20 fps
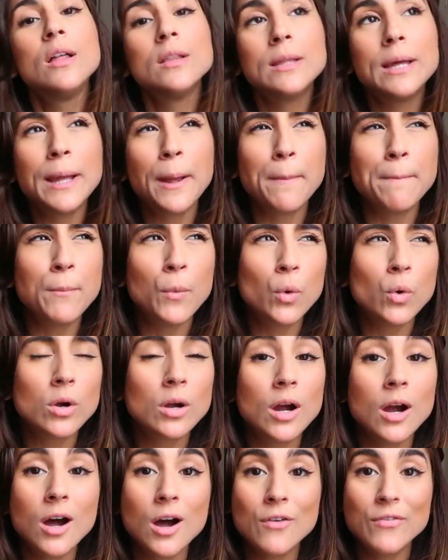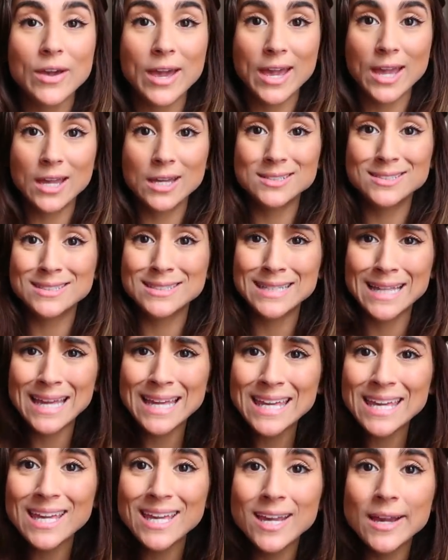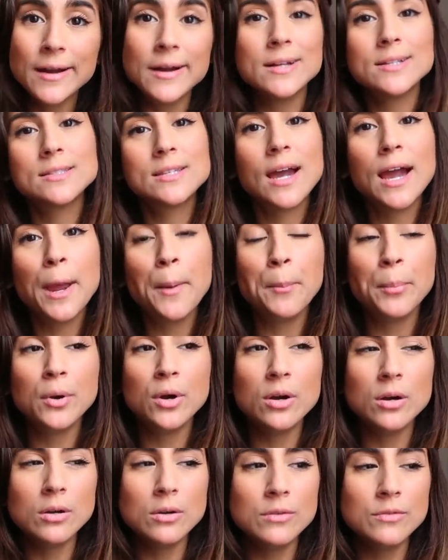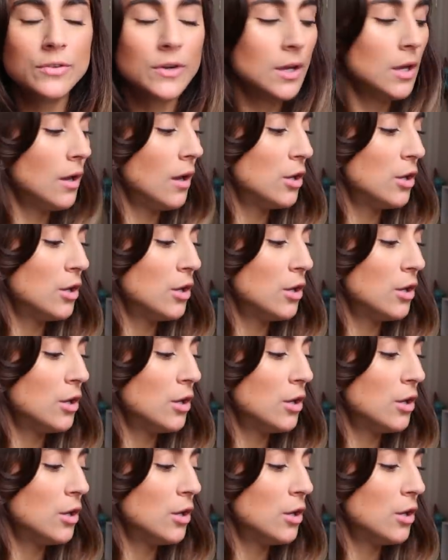like more of a legging type of